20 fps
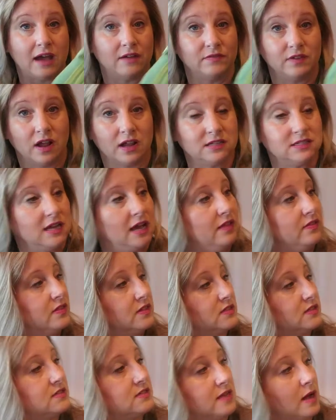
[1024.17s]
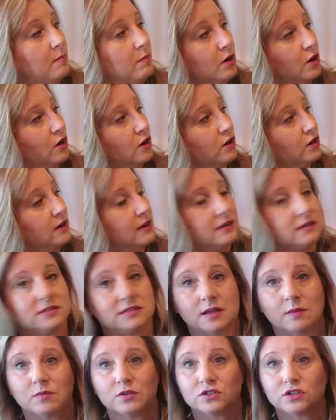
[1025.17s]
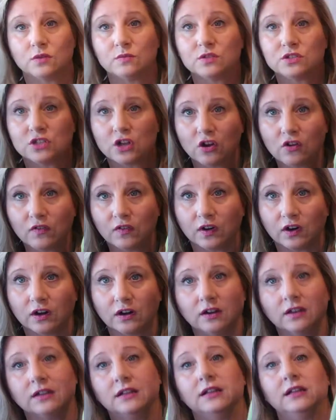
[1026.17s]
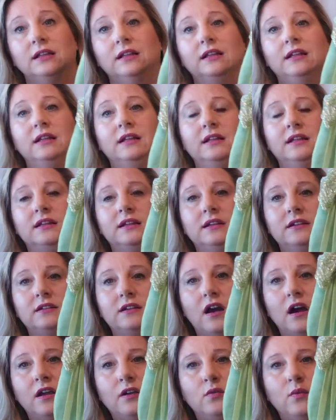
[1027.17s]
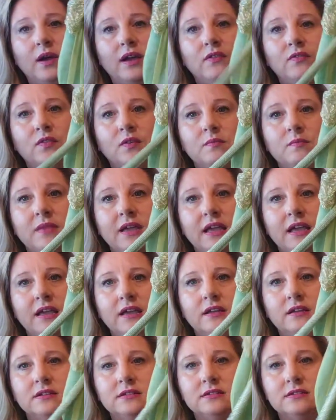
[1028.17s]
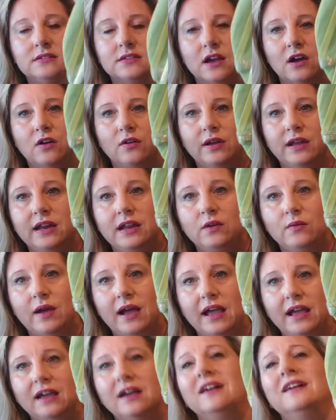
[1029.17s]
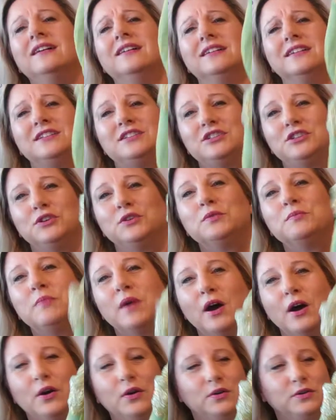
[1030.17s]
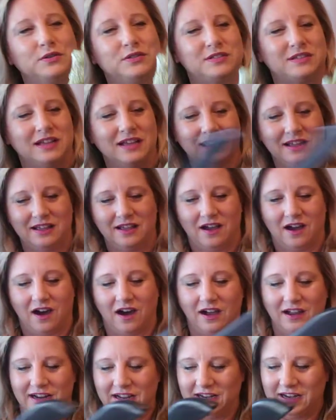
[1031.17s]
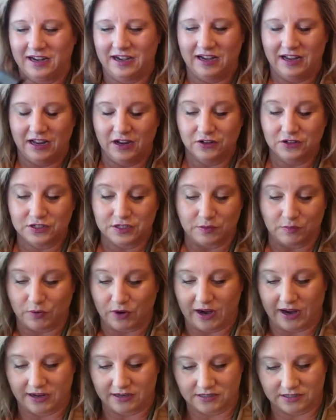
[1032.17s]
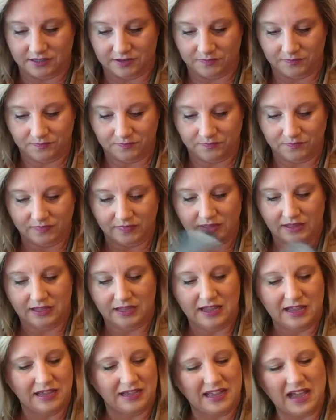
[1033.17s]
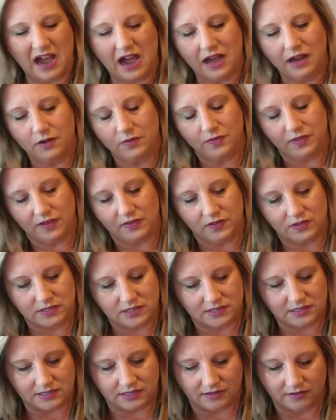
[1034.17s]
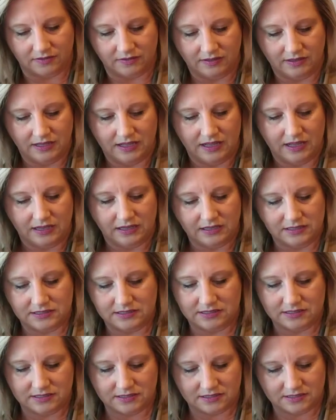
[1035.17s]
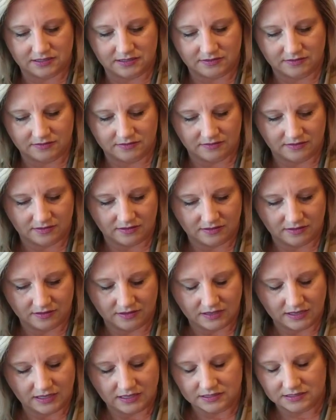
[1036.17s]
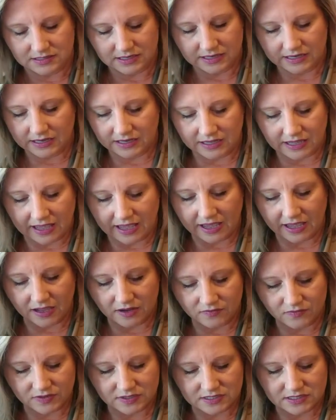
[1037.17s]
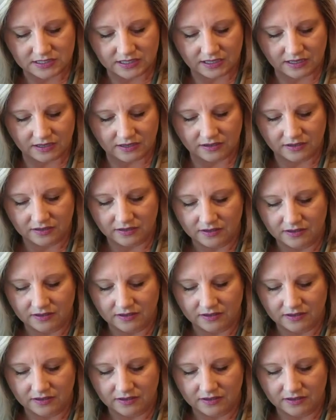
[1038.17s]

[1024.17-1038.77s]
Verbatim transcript: have not done this summer, and summer's almost over. It got away from me. So anyway, two bows on it, and here's the brand. Yeah, I don't think this is a, because it's, it's like a canvasy